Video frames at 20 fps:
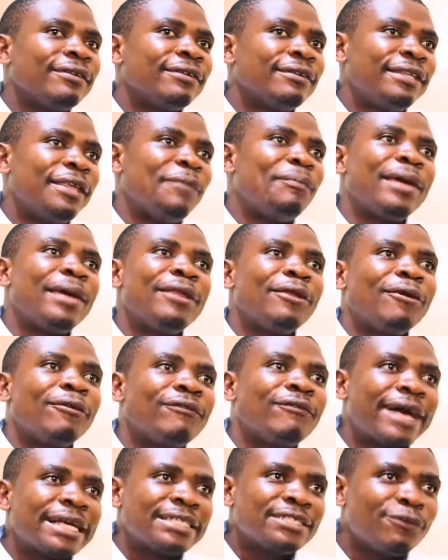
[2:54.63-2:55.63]
depend on
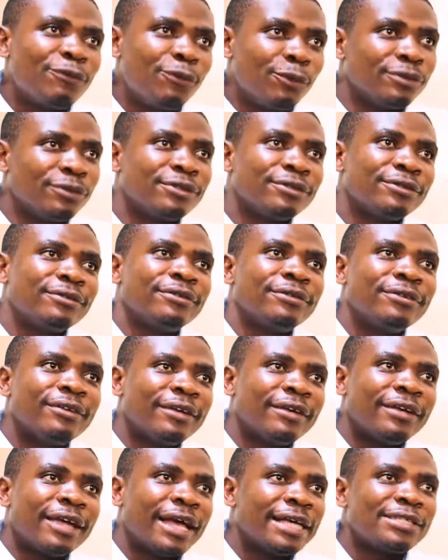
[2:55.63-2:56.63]
fast food
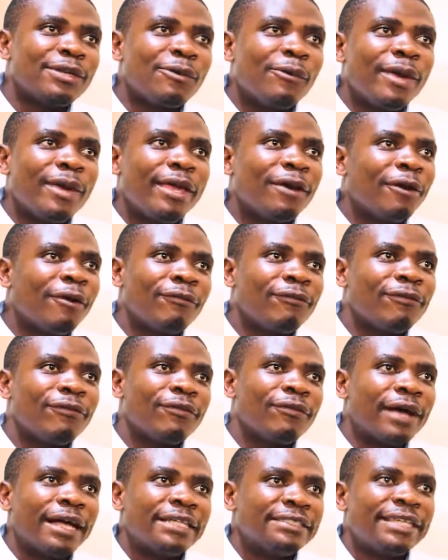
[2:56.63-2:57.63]
as
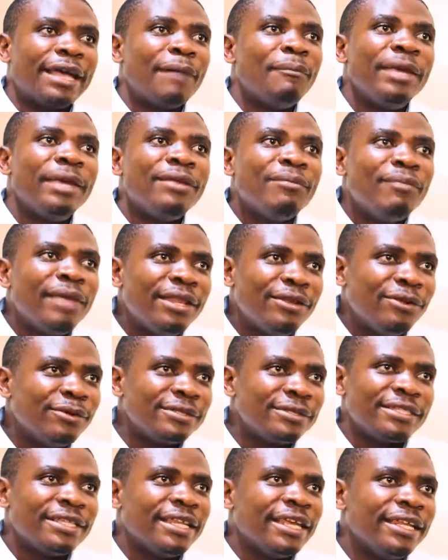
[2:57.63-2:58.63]
their main
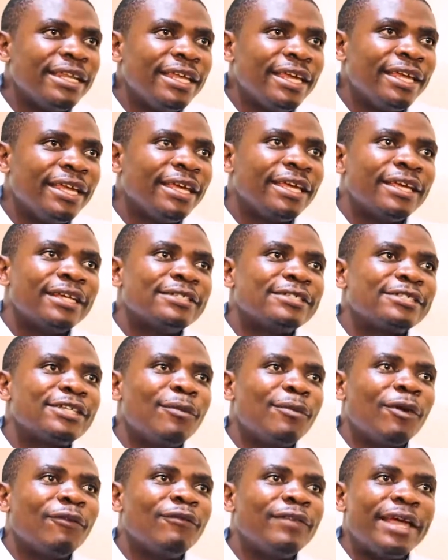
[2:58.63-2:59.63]
menus in the day.
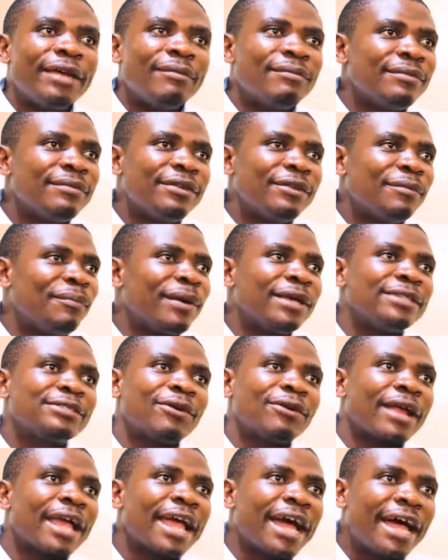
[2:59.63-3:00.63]
Some of them depends
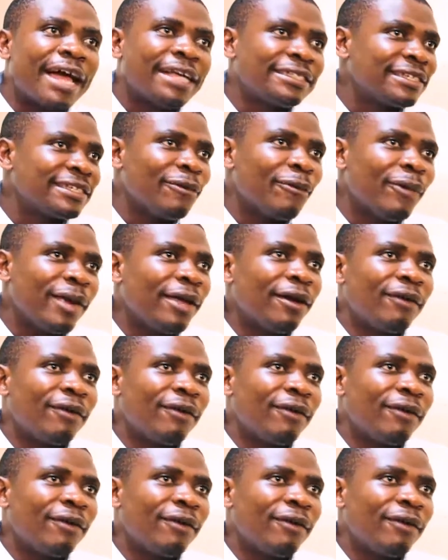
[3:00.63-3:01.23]
on car as a way